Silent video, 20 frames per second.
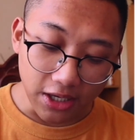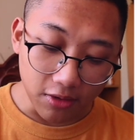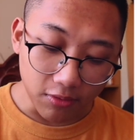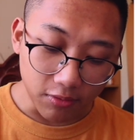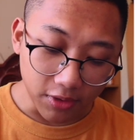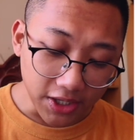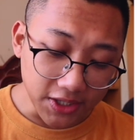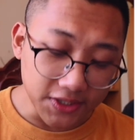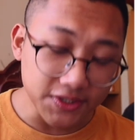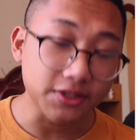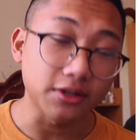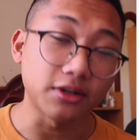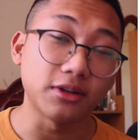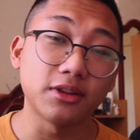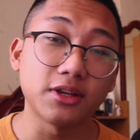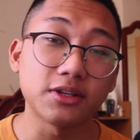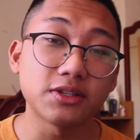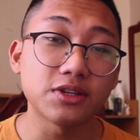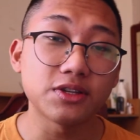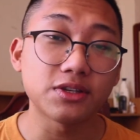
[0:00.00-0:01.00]
eraser,
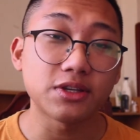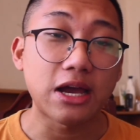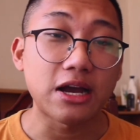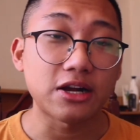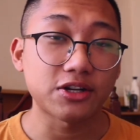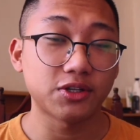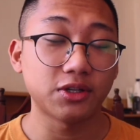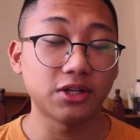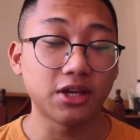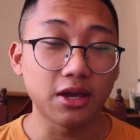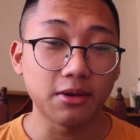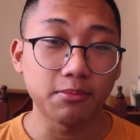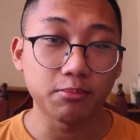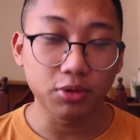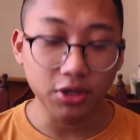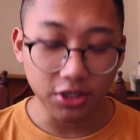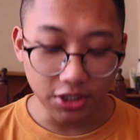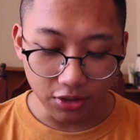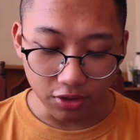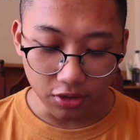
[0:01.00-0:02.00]
this is actually a
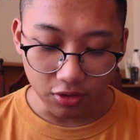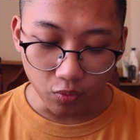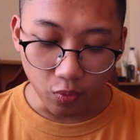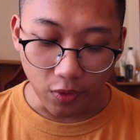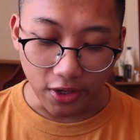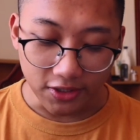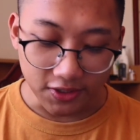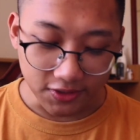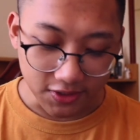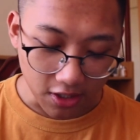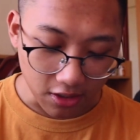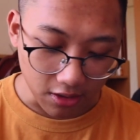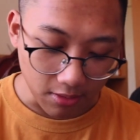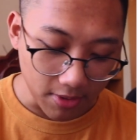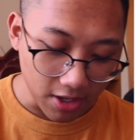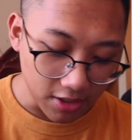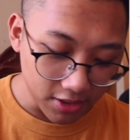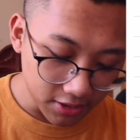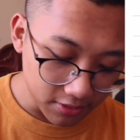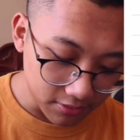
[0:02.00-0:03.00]
pretty good way to talk
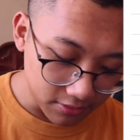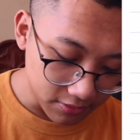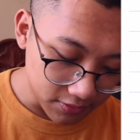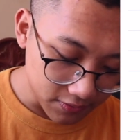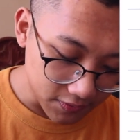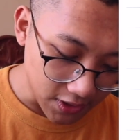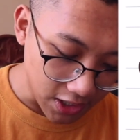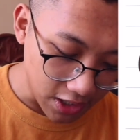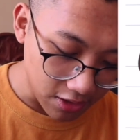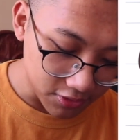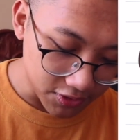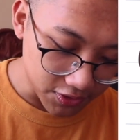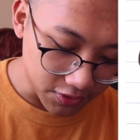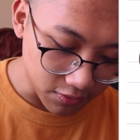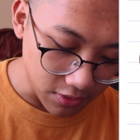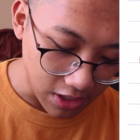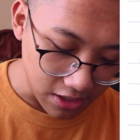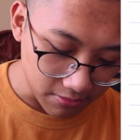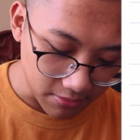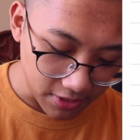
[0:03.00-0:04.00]
about it. I'll
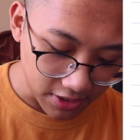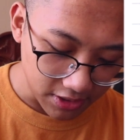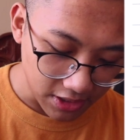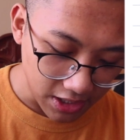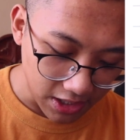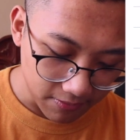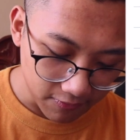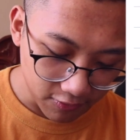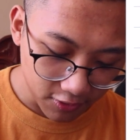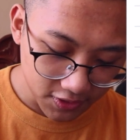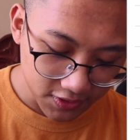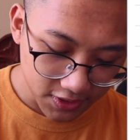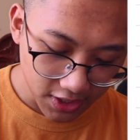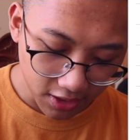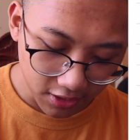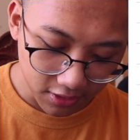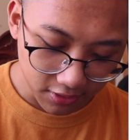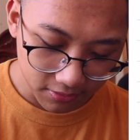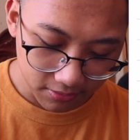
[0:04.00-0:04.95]
just write my name for a sec.